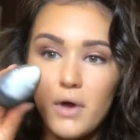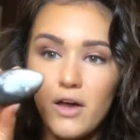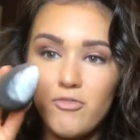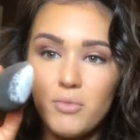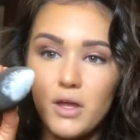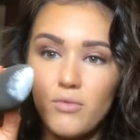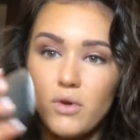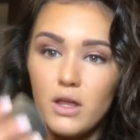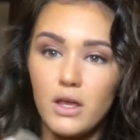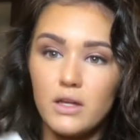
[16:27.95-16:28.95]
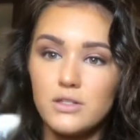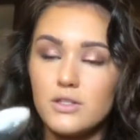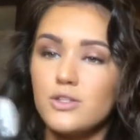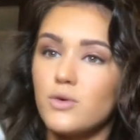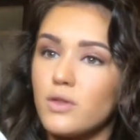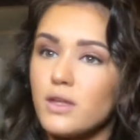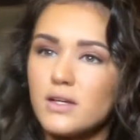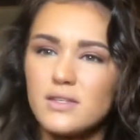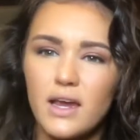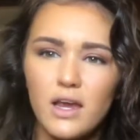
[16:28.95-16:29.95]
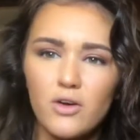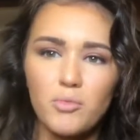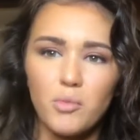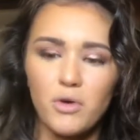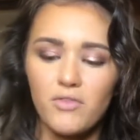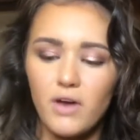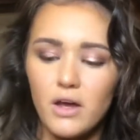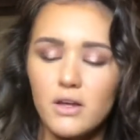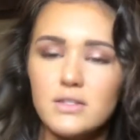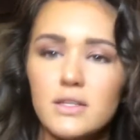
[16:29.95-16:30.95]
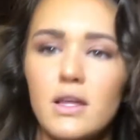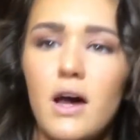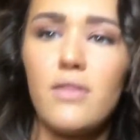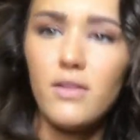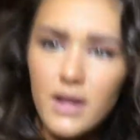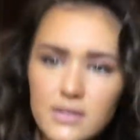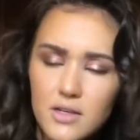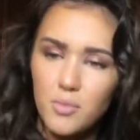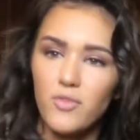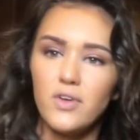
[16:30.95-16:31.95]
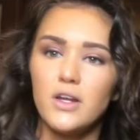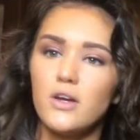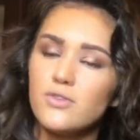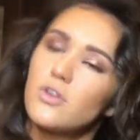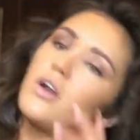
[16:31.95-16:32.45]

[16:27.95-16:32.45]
I've been really into doing this. I can't remember if I did that in the last couple videos or